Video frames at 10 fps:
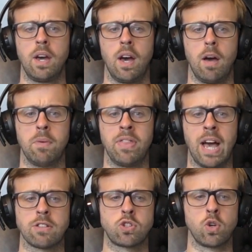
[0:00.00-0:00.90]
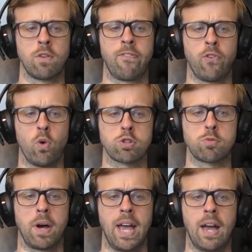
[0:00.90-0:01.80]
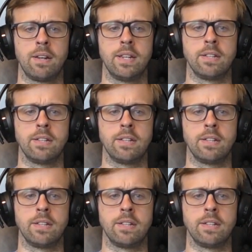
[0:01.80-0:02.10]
And that sort of forced my hand